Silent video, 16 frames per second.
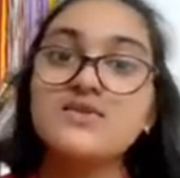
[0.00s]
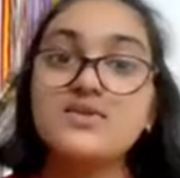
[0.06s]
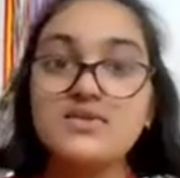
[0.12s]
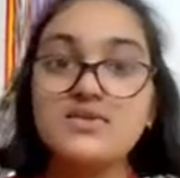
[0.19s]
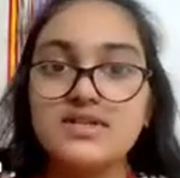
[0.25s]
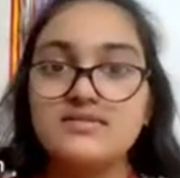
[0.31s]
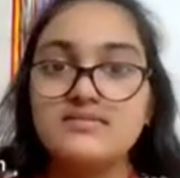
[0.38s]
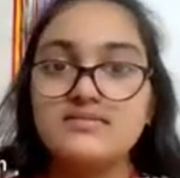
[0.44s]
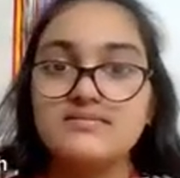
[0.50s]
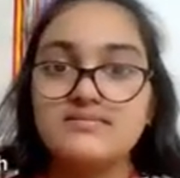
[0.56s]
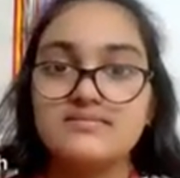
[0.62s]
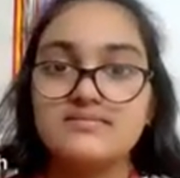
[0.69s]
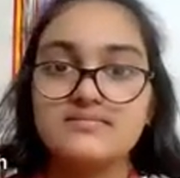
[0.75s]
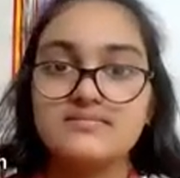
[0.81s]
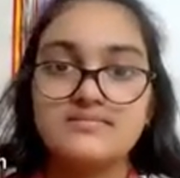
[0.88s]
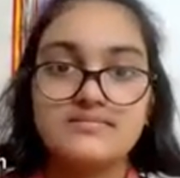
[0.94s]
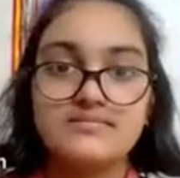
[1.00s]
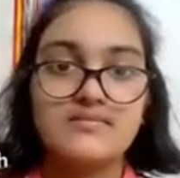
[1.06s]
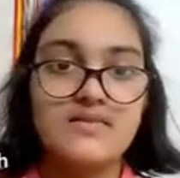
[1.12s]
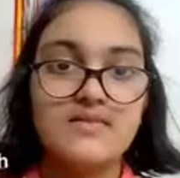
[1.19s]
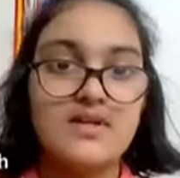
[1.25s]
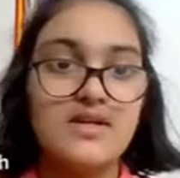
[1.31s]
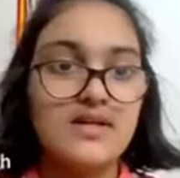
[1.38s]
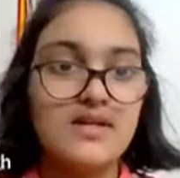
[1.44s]
code.
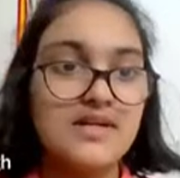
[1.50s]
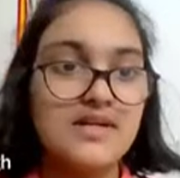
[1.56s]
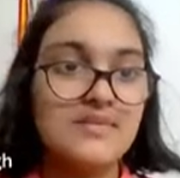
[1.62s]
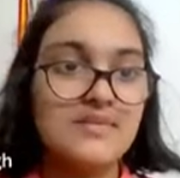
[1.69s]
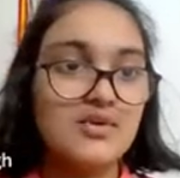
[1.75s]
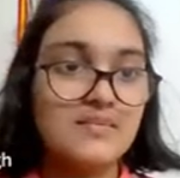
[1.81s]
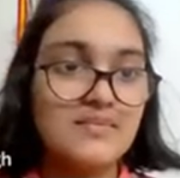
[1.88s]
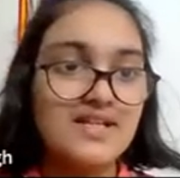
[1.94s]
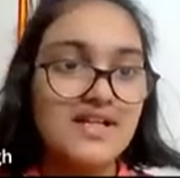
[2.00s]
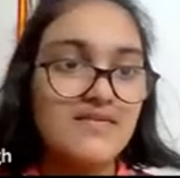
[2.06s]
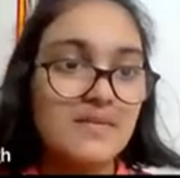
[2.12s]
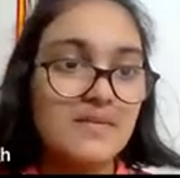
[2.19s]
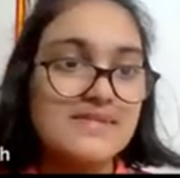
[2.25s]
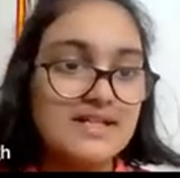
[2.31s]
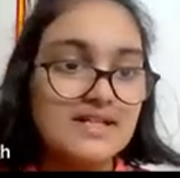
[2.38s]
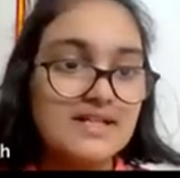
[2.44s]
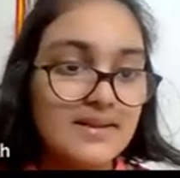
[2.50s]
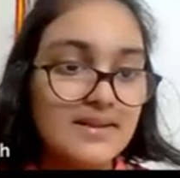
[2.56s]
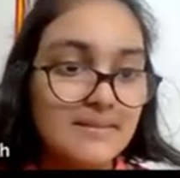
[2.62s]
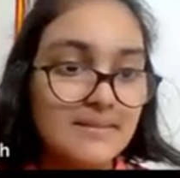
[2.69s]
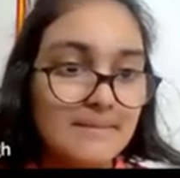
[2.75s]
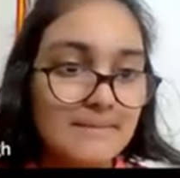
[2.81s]
Let me open that website.